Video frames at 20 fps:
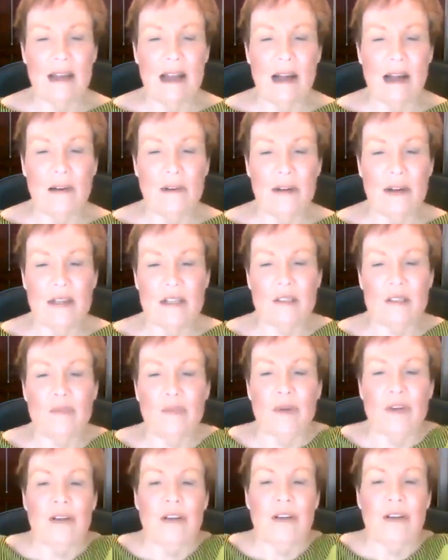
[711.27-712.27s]
our
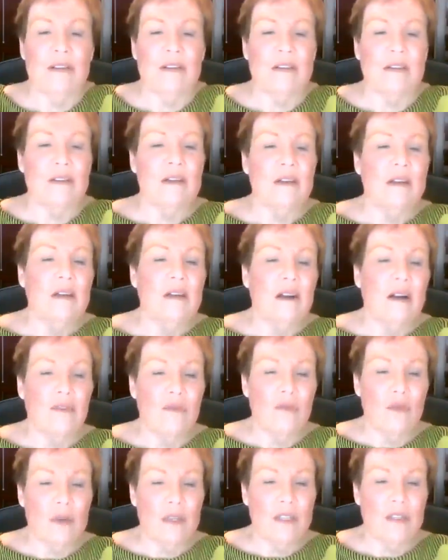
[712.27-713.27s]
experience
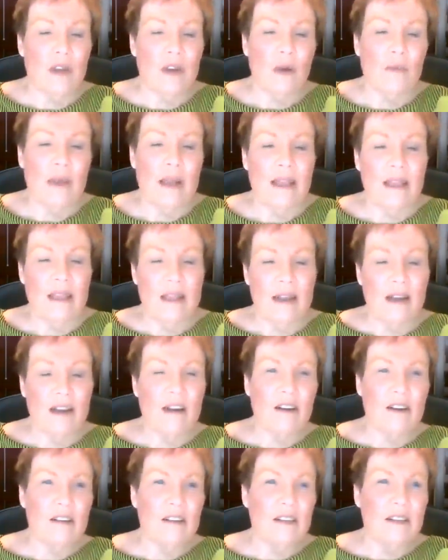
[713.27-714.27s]
of what's already
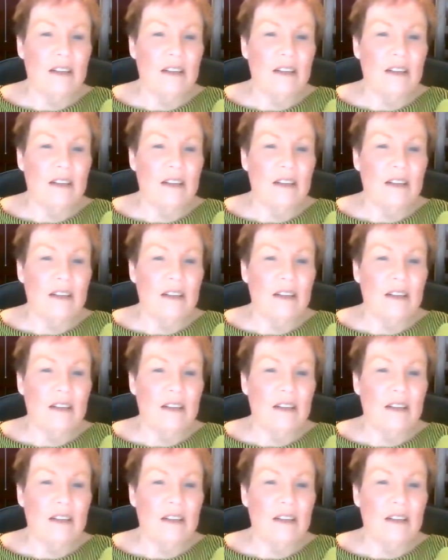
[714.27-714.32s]
there.